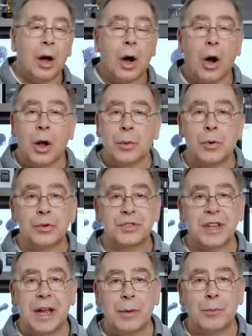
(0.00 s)
I will
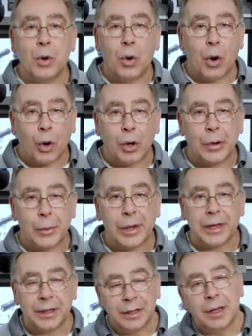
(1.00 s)
sound more
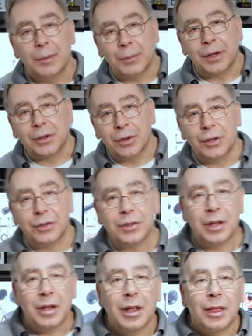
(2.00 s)
hollowy because
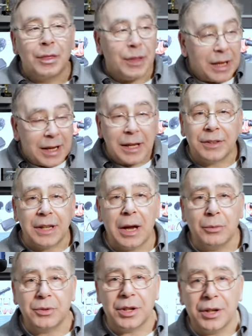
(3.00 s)
it is
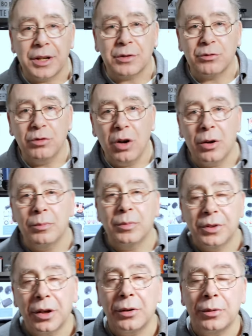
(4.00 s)
down to this room.
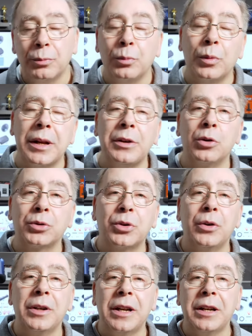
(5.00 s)
So when you're
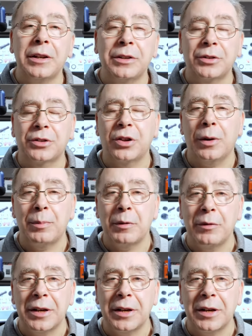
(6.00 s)
doing any type of